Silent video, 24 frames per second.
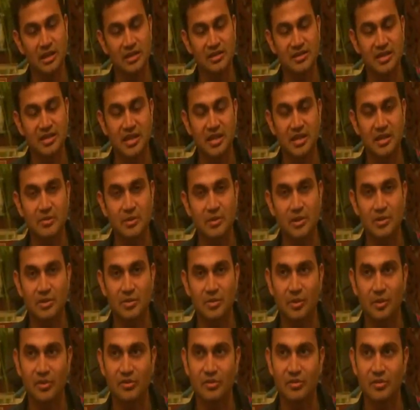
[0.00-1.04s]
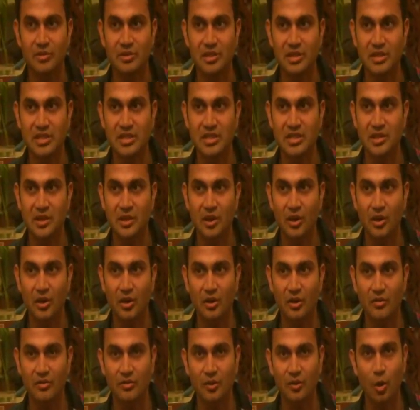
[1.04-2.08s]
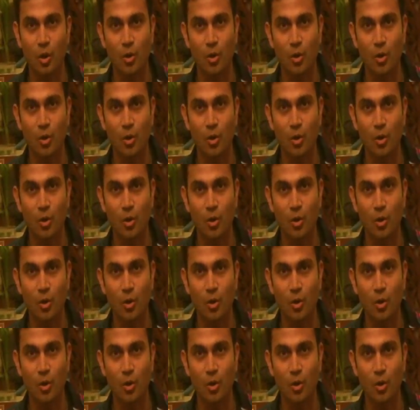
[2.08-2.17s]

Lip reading: excited about the possibility of